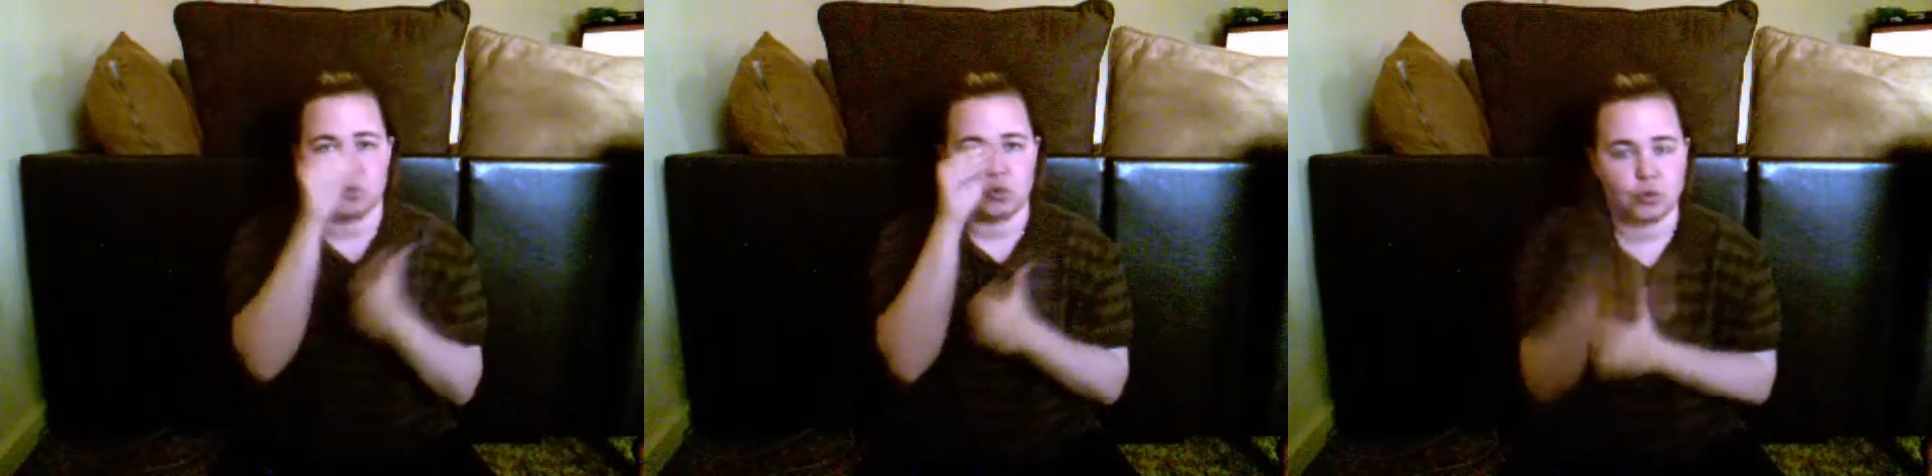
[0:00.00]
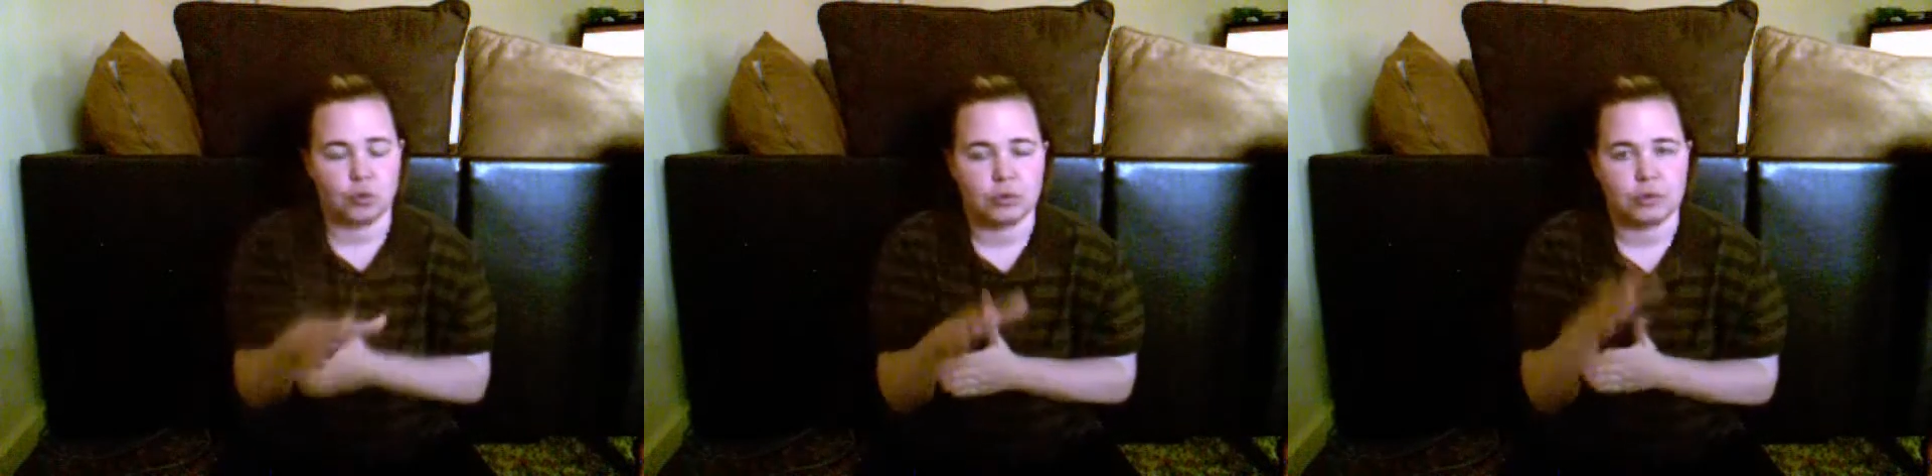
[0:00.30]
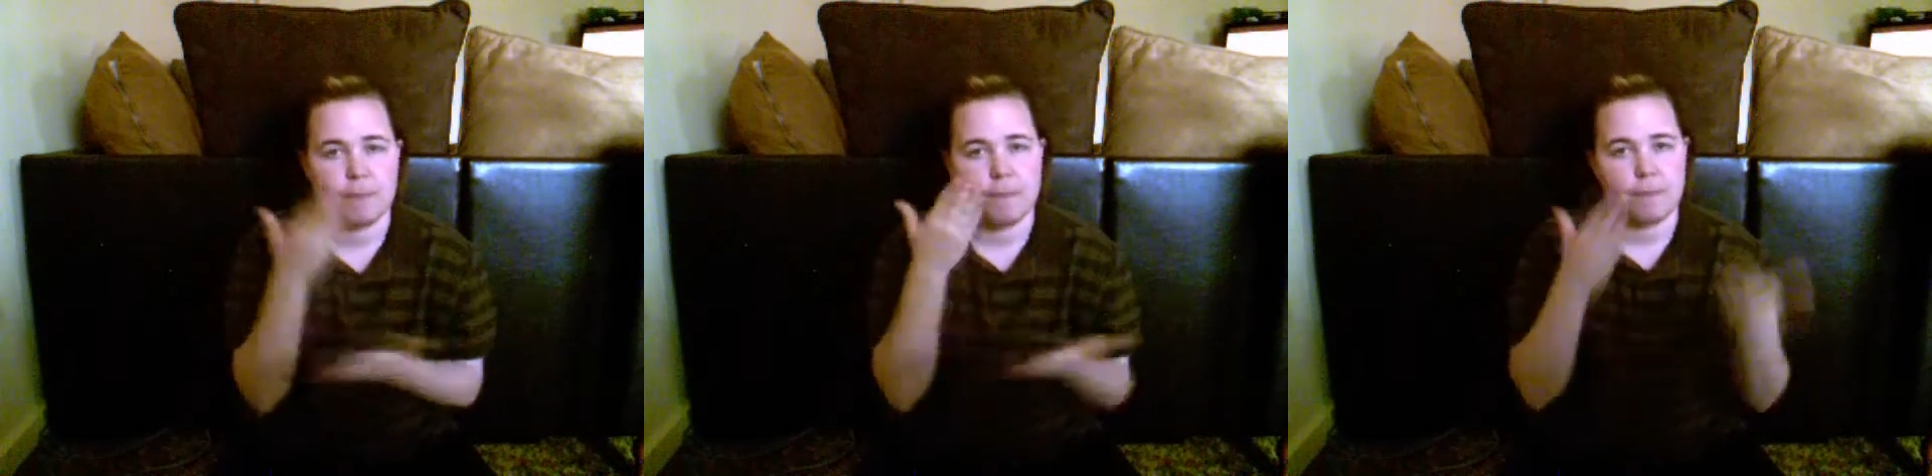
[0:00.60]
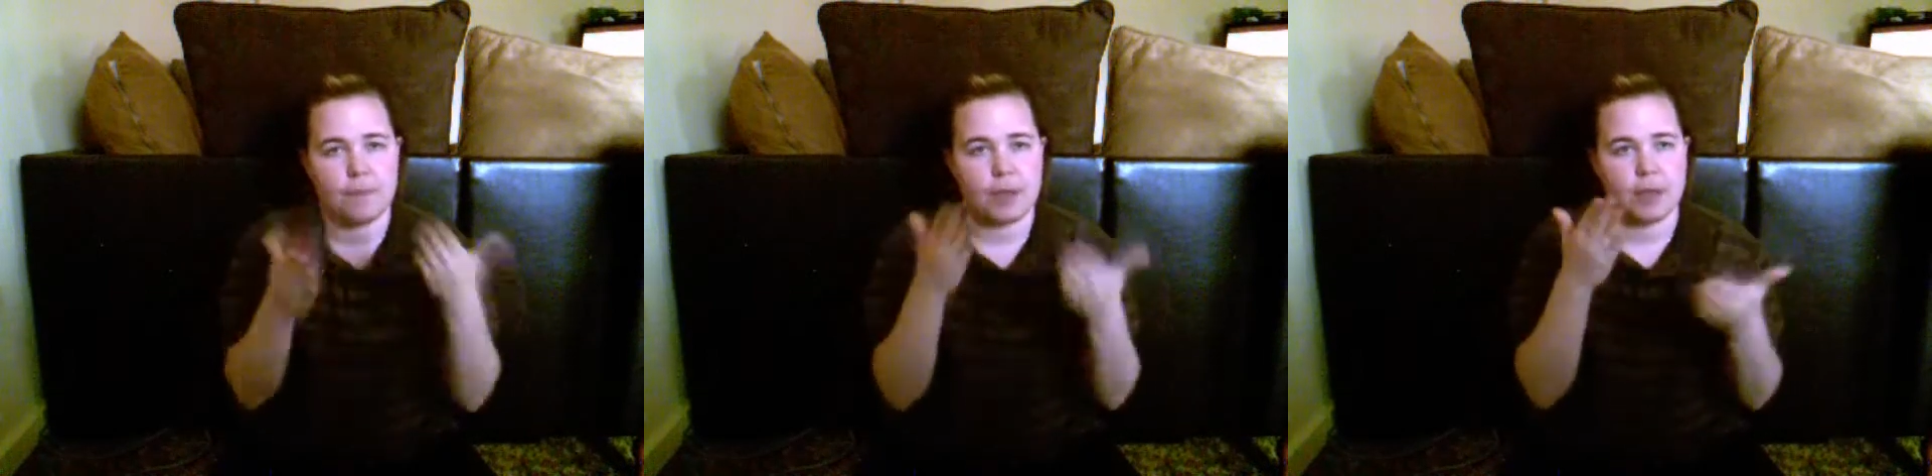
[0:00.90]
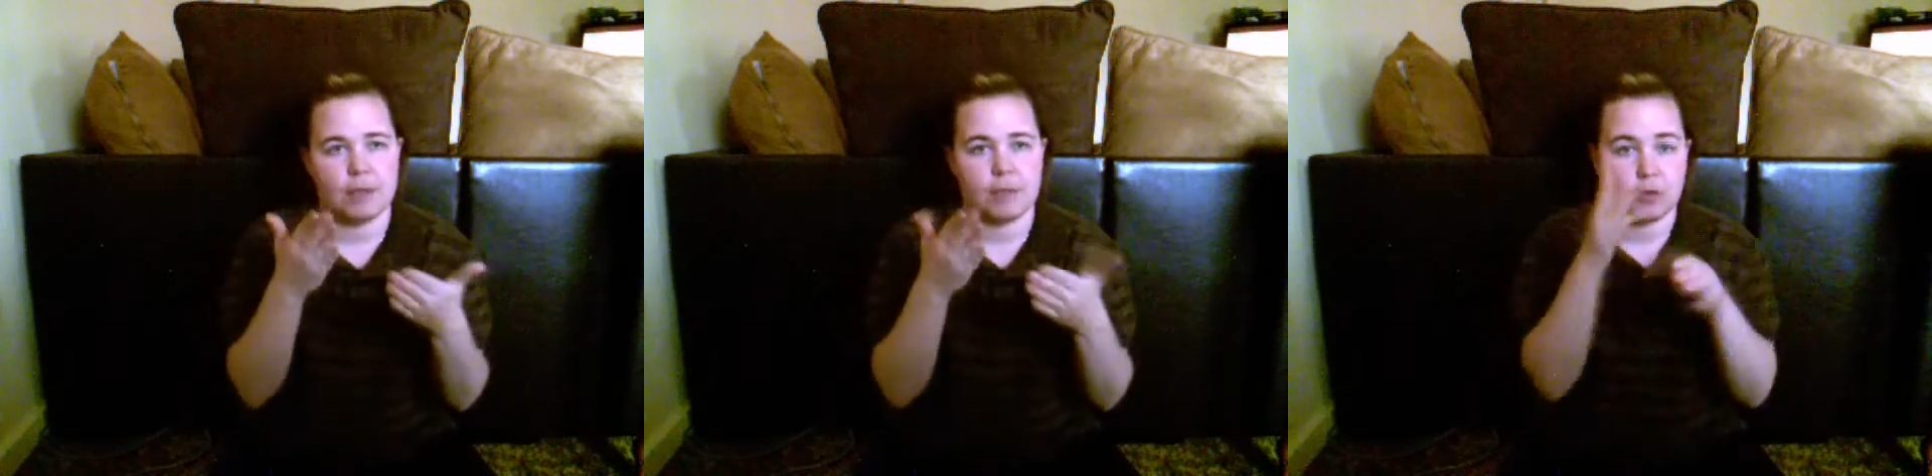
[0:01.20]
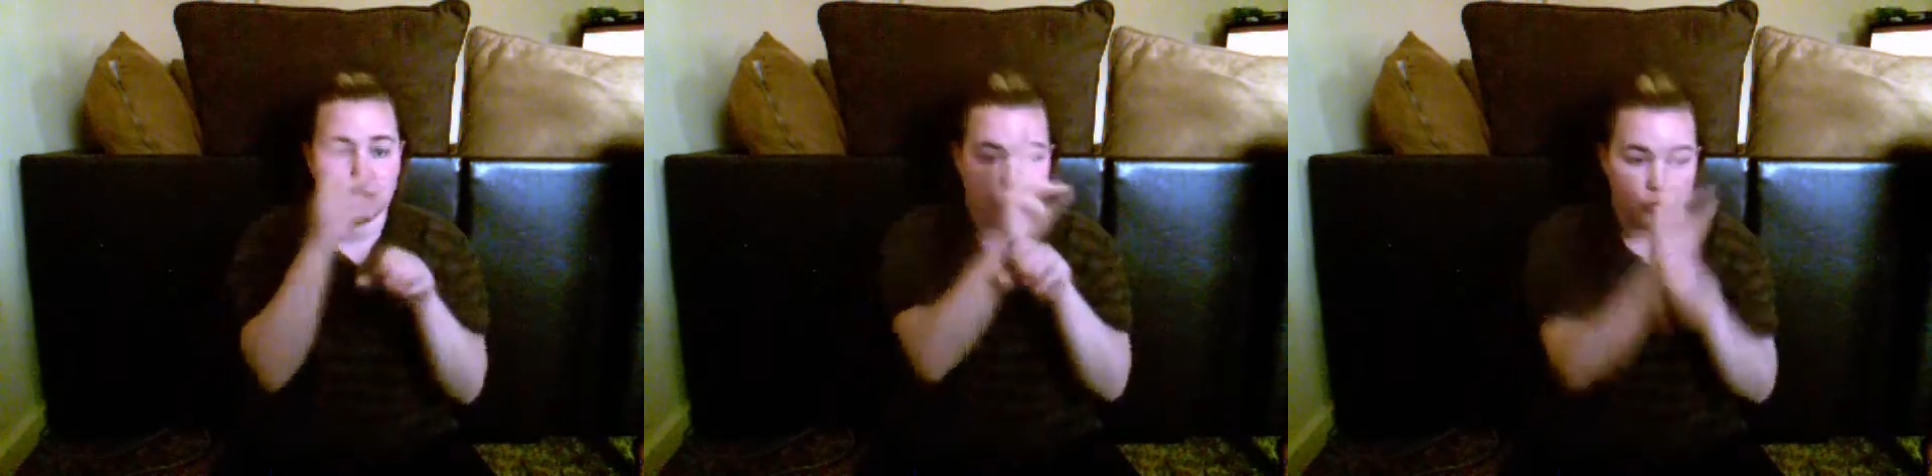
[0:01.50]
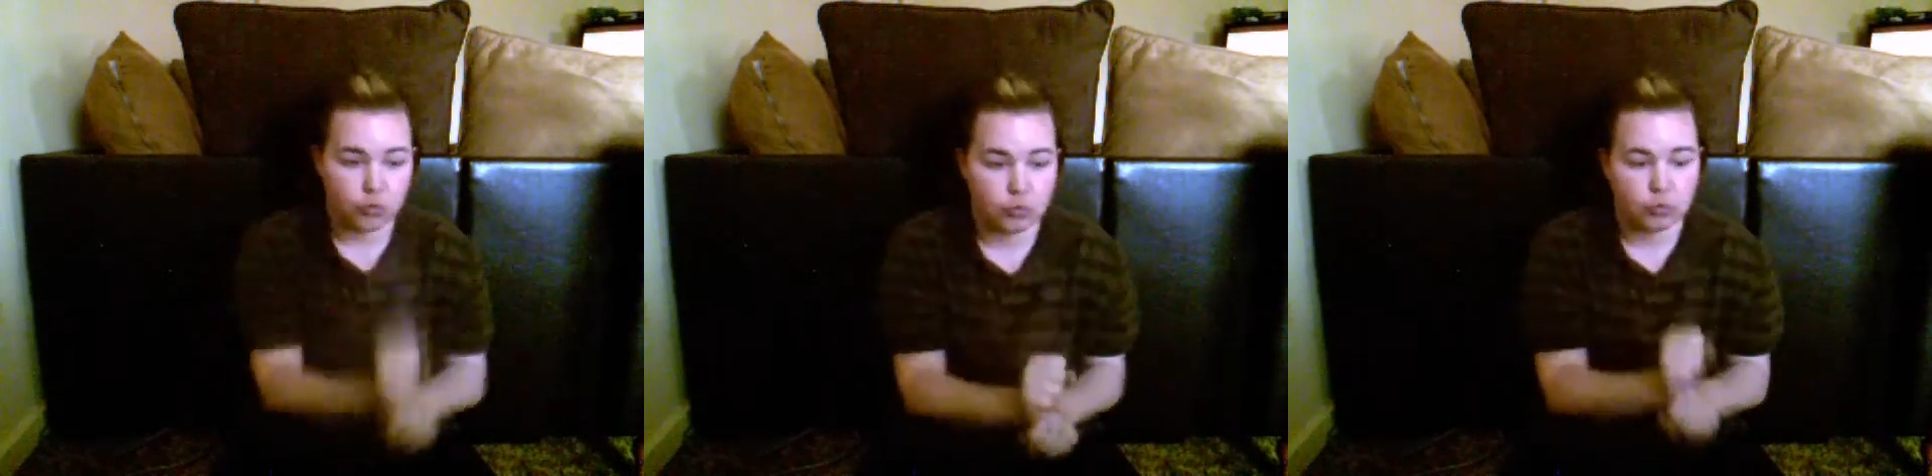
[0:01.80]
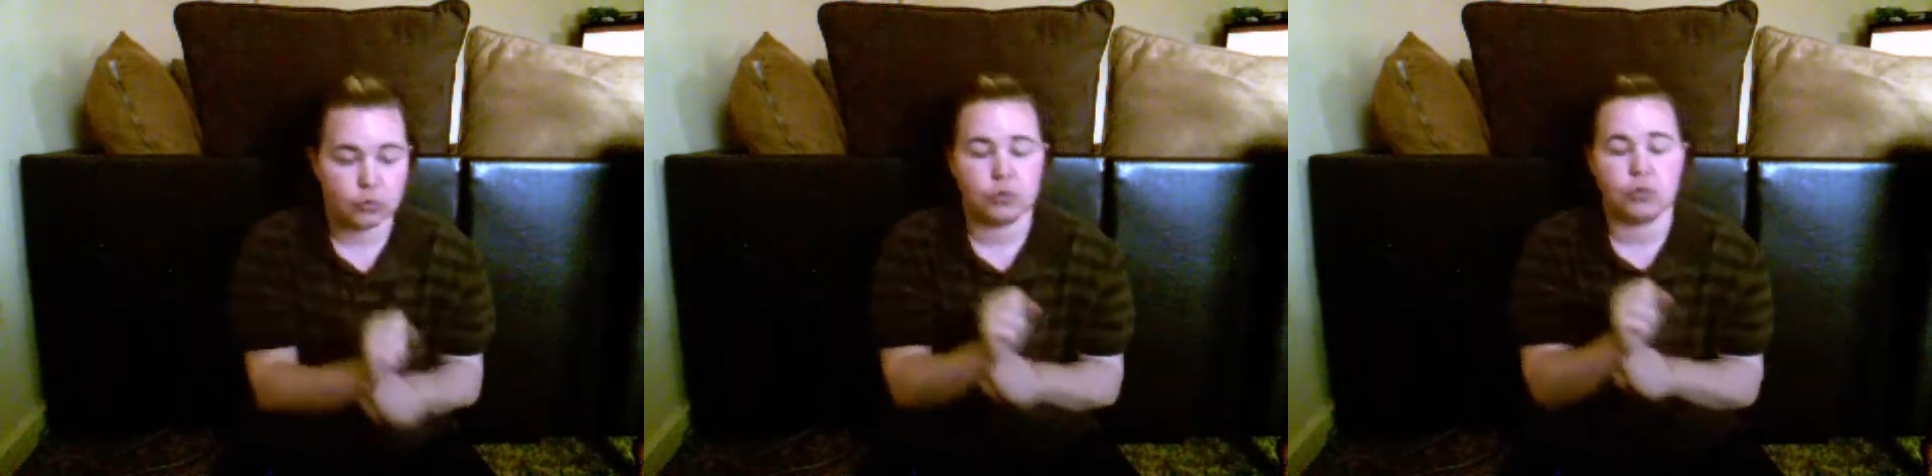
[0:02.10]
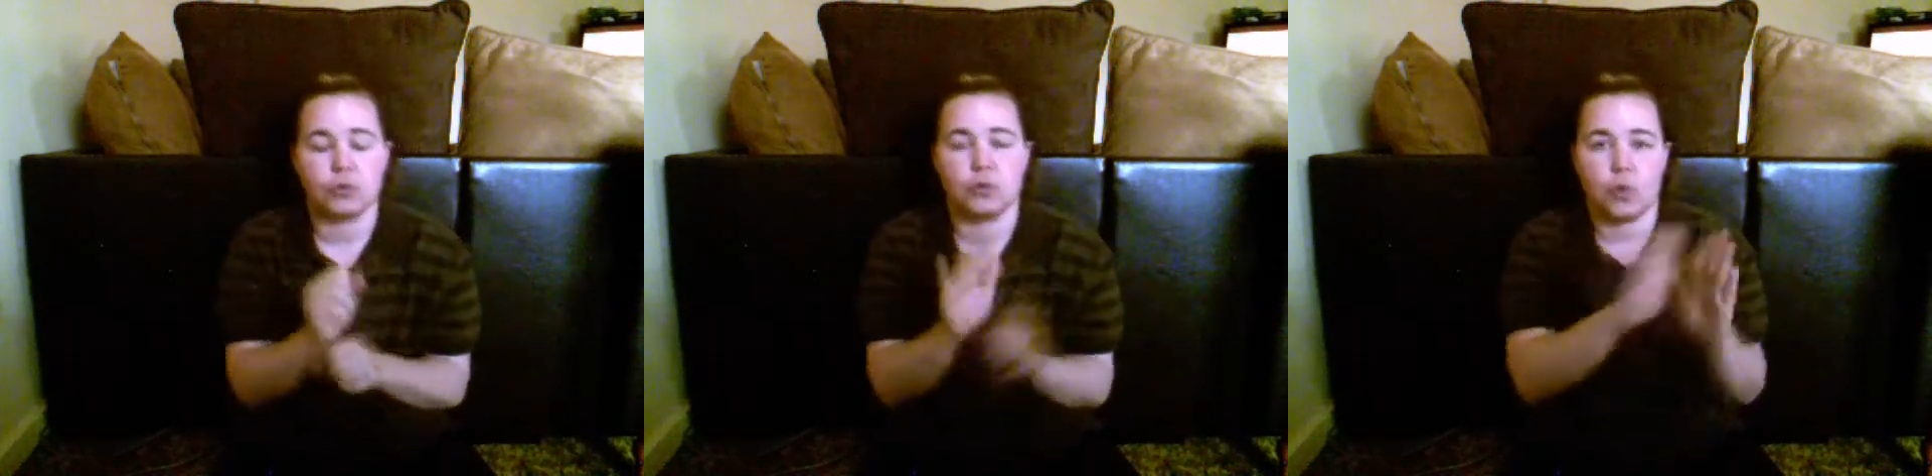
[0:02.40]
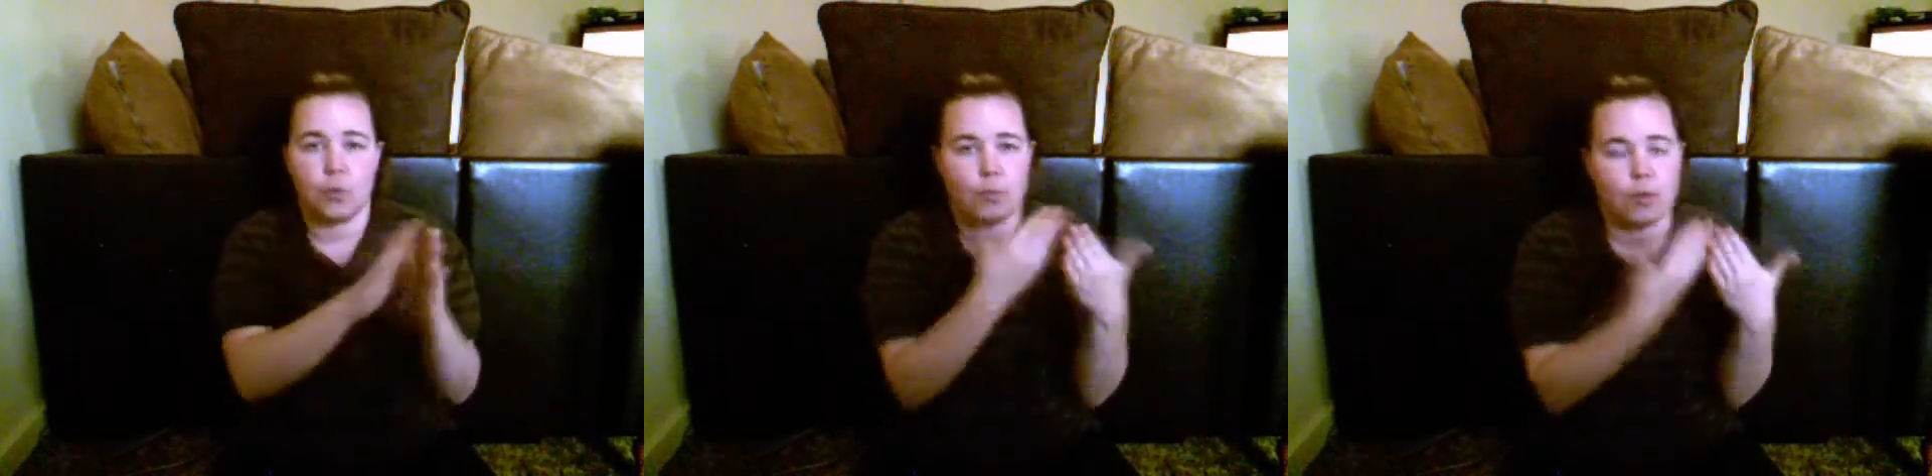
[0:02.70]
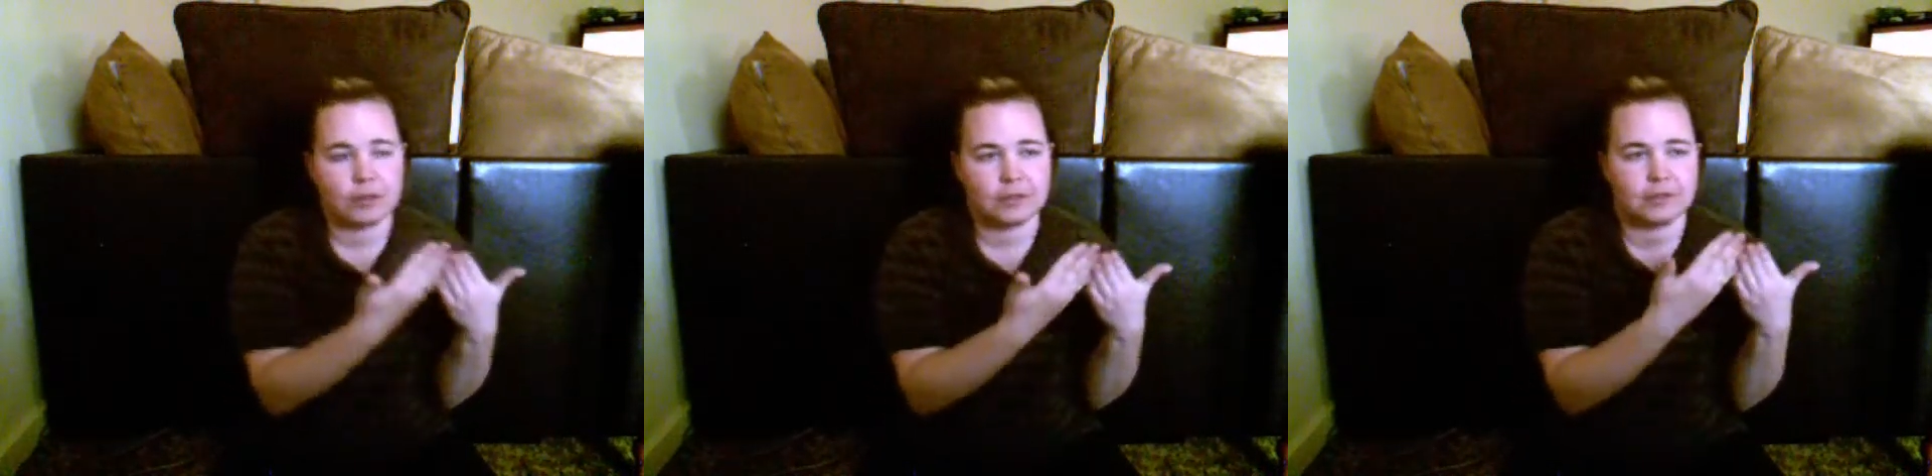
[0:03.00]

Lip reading: may be used to books adapted while others not.